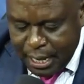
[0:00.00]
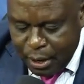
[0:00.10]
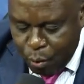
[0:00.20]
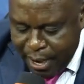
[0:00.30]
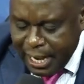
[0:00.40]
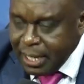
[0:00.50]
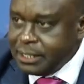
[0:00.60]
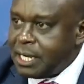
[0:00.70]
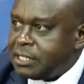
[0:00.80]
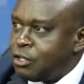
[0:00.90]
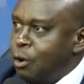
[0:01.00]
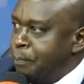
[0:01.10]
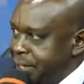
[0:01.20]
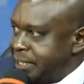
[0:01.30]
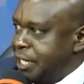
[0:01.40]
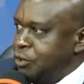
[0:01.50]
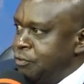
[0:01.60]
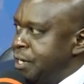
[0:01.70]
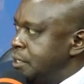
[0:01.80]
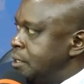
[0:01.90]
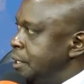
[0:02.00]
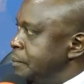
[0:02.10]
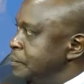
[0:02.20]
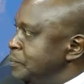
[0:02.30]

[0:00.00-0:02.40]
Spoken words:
When I just completed university,